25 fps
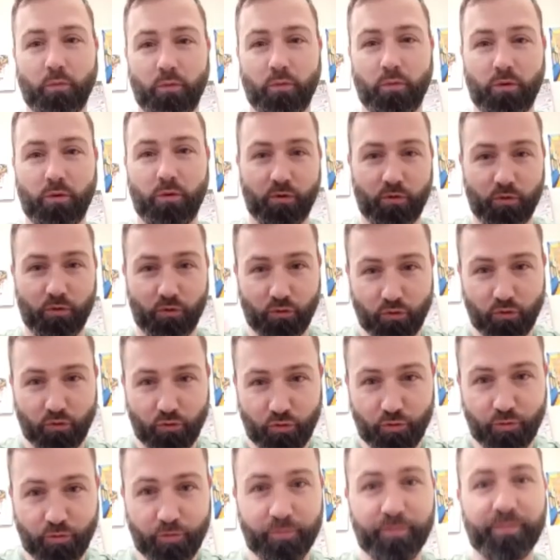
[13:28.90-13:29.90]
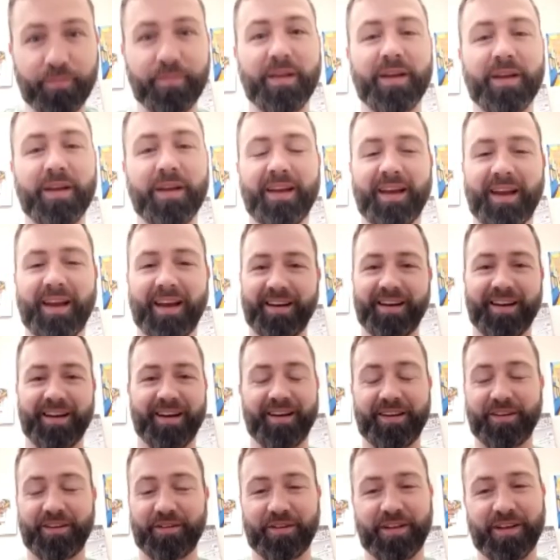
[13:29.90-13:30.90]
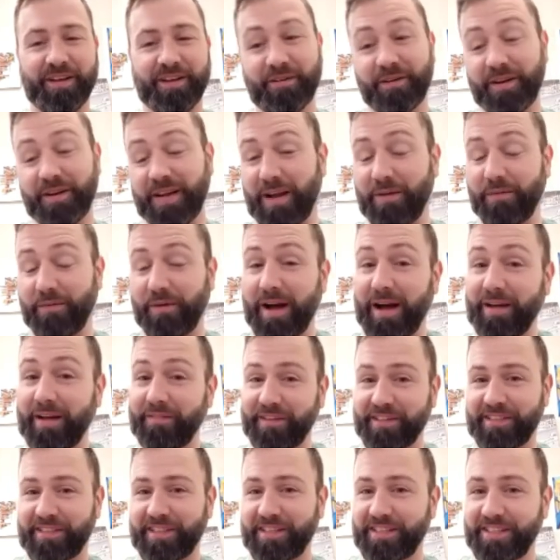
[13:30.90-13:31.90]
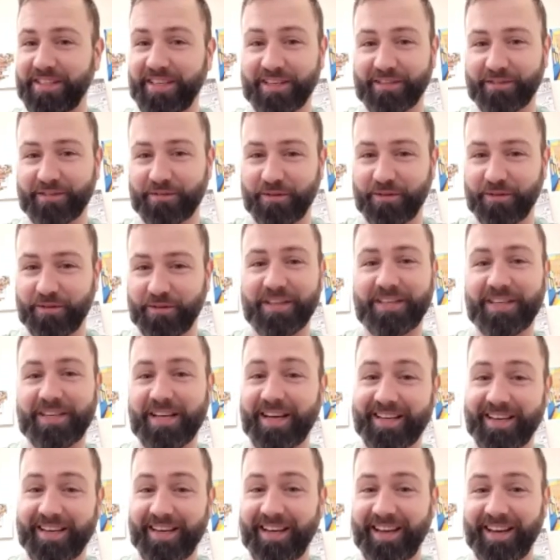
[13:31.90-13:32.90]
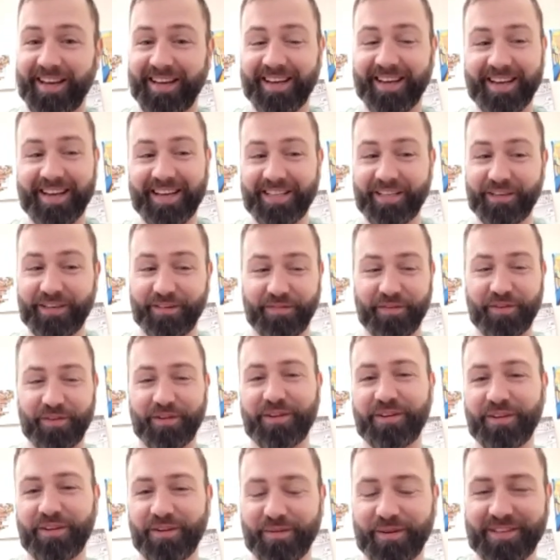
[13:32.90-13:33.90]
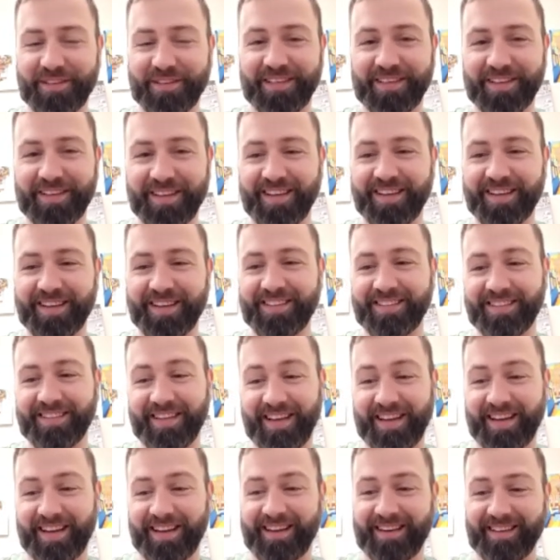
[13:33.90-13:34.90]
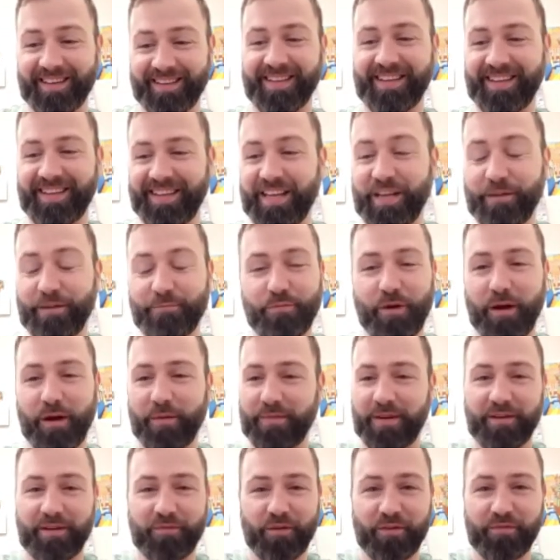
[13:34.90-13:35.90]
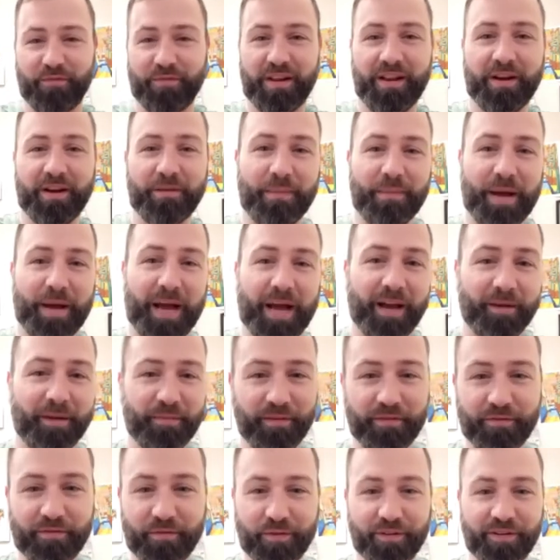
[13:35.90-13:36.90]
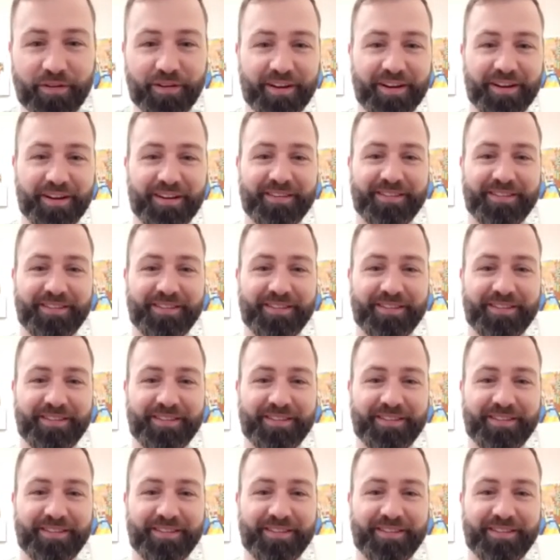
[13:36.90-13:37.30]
woo, and uh, you're like, okay, well, obviously she has great technique. She's very good at what she does, and he probably never even hit a bag before, you know.